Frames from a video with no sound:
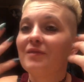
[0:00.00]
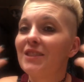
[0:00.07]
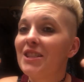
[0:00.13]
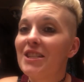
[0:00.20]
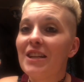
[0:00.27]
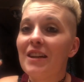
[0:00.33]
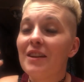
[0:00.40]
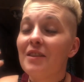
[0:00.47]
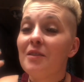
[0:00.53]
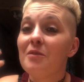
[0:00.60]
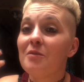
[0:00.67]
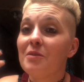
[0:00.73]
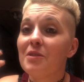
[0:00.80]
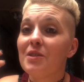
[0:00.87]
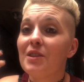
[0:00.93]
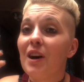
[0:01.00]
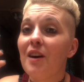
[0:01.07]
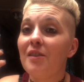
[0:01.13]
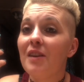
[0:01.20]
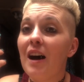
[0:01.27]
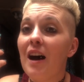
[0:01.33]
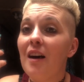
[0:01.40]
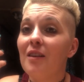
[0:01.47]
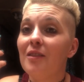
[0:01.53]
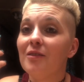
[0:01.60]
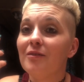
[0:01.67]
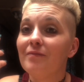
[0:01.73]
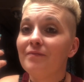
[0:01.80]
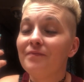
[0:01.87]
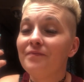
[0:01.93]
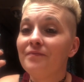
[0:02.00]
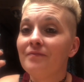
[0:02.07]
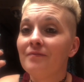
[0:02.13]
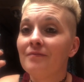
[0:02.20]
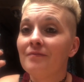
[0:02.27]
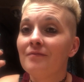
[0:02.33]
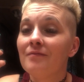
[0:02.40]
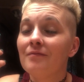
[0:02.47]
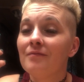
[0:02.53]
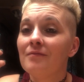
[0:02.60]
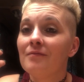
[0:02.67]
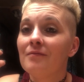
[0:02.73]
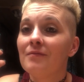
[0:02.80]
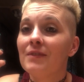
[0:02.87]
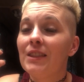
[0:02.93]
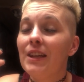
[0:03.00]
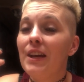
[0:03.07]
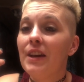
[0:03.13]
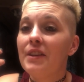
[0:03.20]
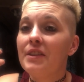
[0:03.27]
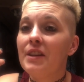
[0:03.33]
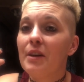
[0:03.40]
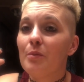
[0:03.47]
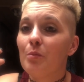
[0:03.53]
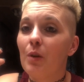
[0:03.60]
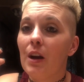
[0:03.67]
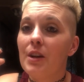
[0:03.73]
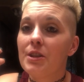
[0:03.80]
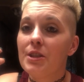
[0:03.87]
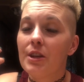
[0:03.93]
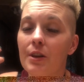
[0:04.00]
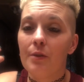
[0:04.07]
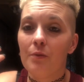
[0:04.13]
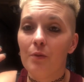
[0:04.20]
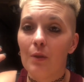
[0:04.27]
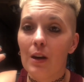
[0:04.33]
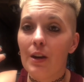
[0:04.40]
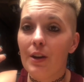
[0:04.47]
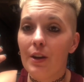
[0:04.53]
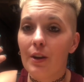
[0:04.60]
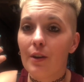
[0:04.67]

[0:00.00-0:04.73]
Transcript: Shit oozes all out to get the impression of what